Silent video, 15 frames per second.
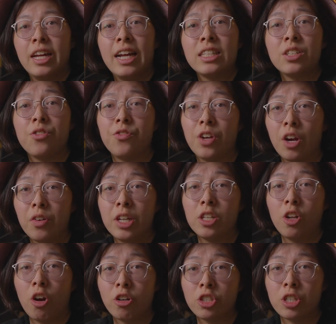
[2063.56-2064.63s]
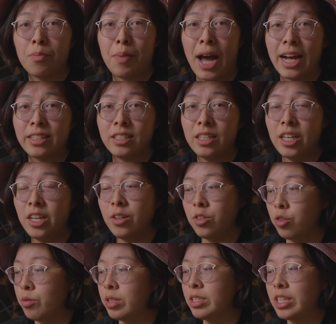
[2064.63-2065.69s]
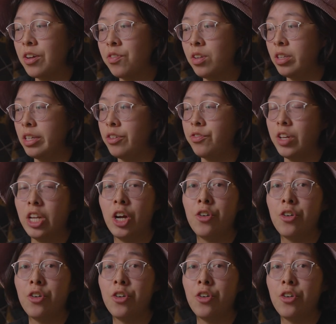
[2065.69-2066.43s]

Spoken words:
It has a very large capacity. You can definitely fit